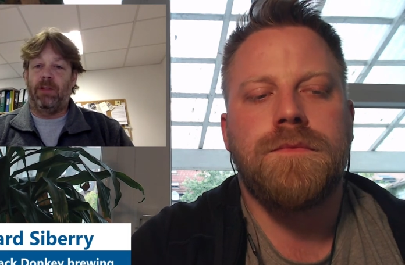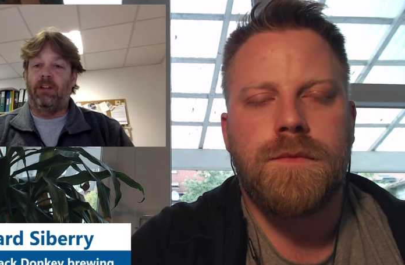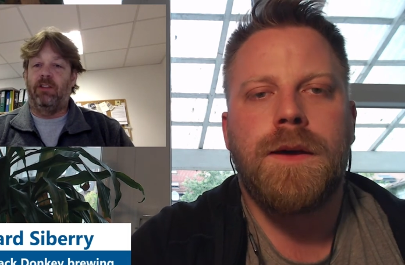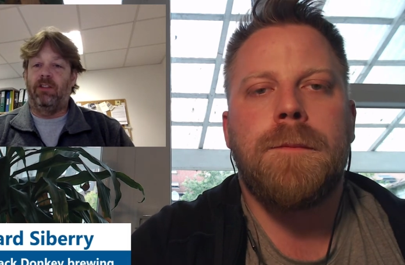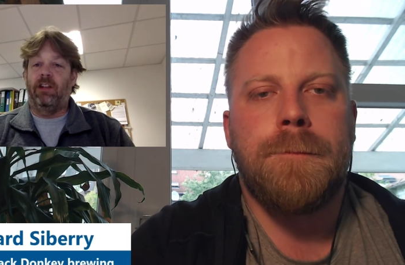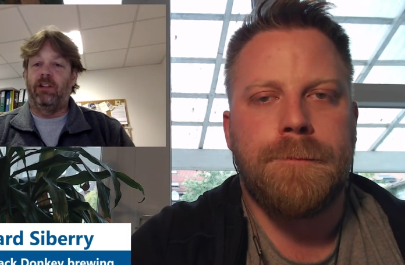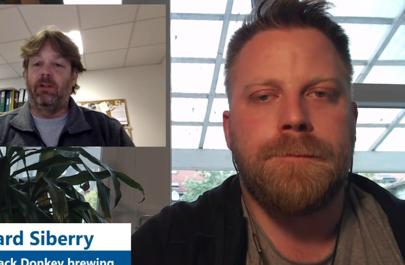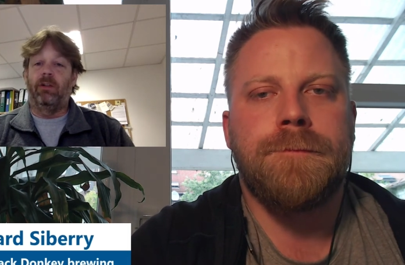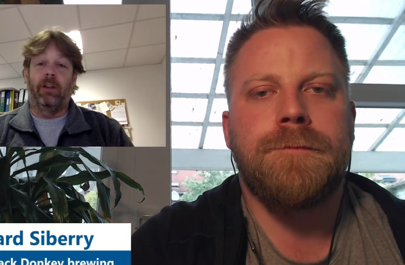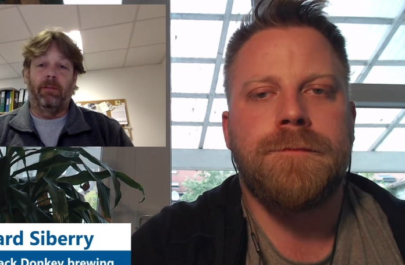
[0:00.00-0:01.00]
Speaker 1: That's the
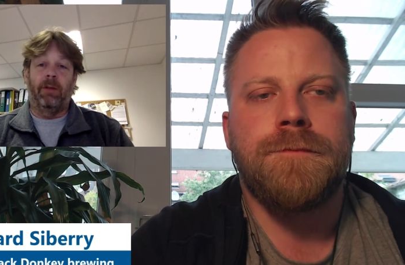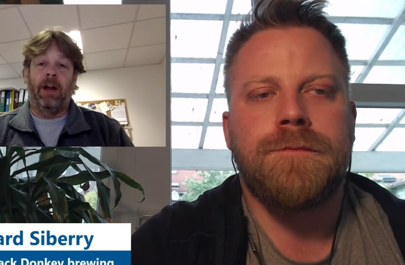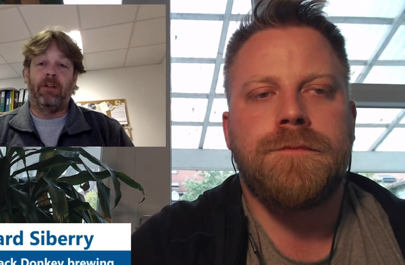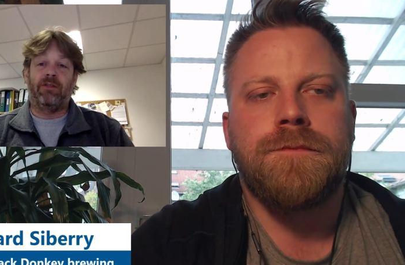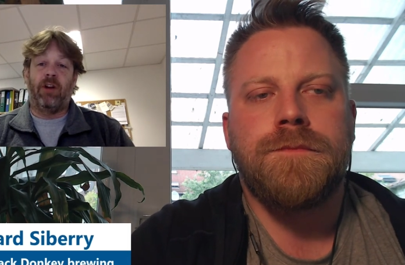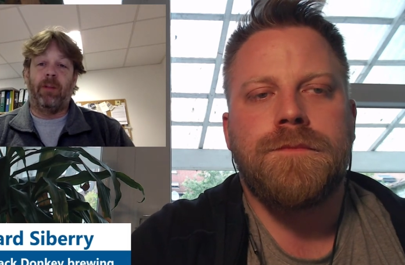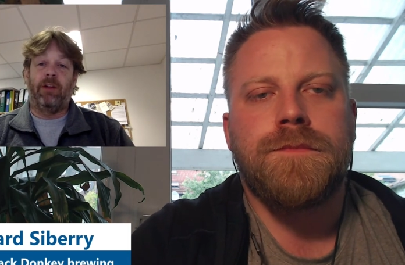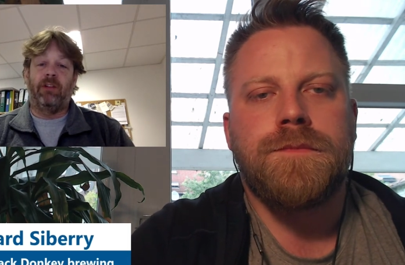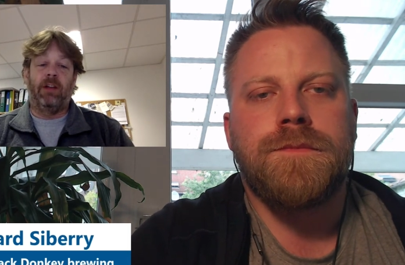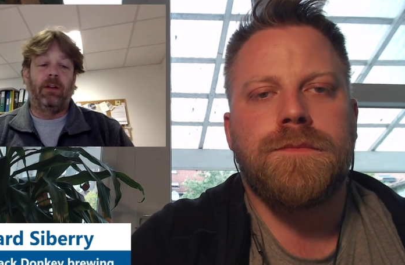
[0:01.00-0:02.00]
Saison, or the Irish
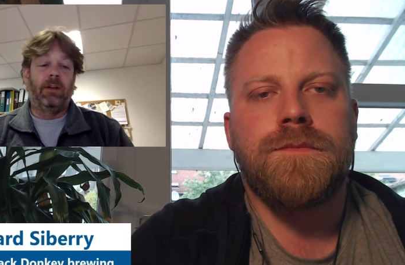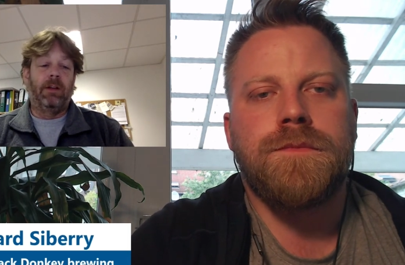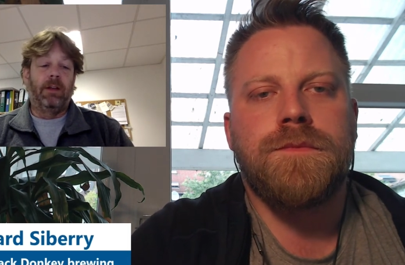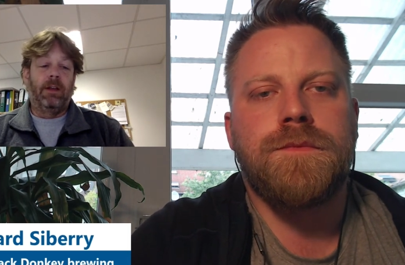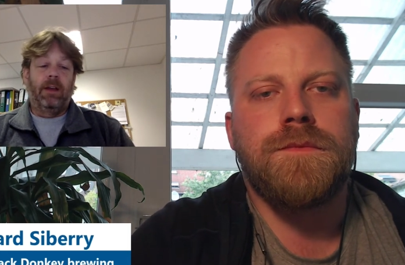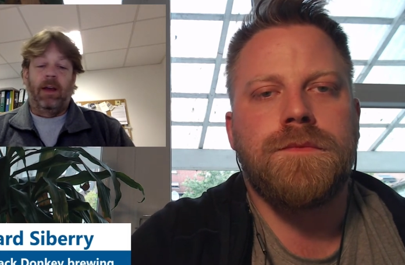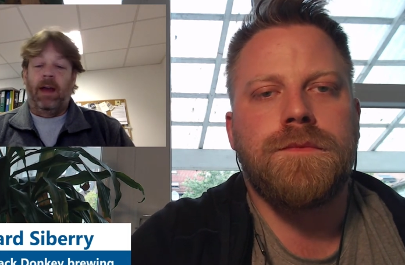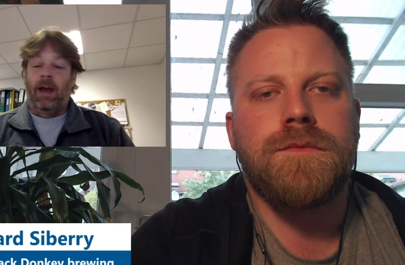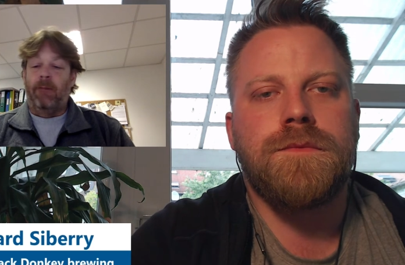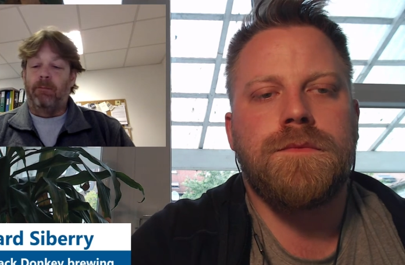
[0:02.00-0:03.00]
Farmhouse Ale.
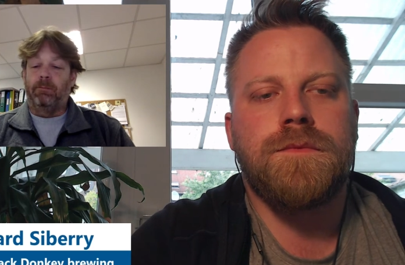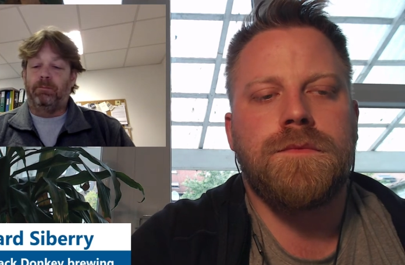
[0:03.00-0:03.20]
It's